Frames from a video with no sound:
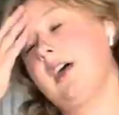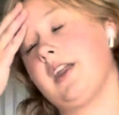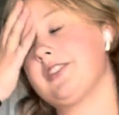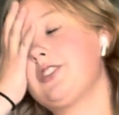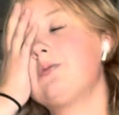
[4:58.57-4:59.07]
And
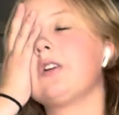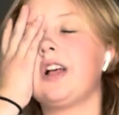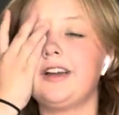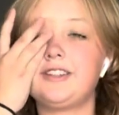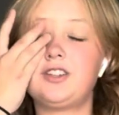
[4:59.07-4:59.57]
I soon
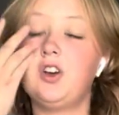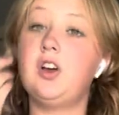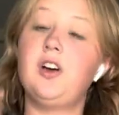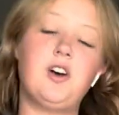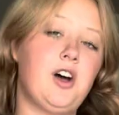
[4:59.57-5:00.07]
realized
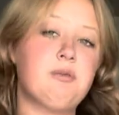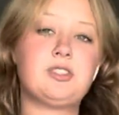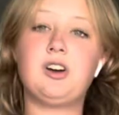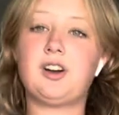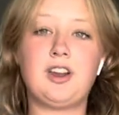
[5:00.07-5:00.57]
I
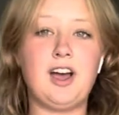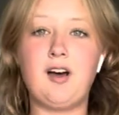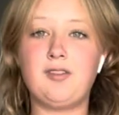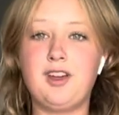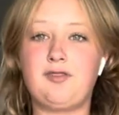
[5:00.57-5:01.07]
was not gonna
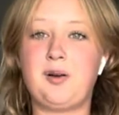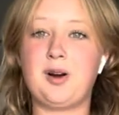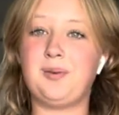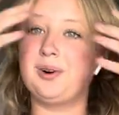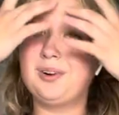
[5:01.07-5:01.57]
have enough
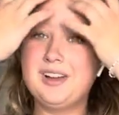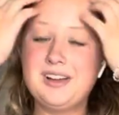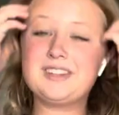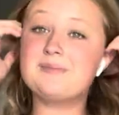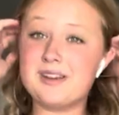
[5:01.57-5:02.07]
purple
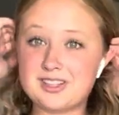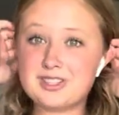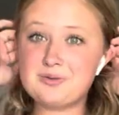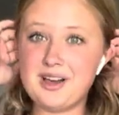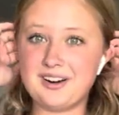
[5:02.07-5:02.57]
to make the
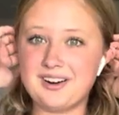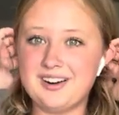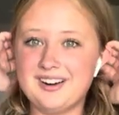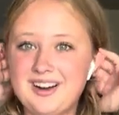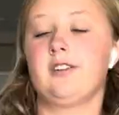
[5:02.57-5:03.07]
sweater.
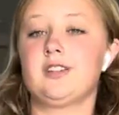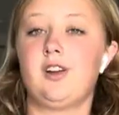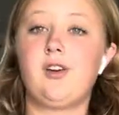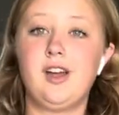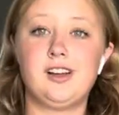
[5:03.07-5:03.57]
I was
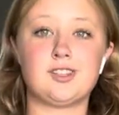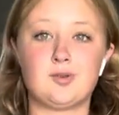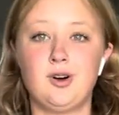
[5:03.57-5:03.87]
like, okay, I guess we're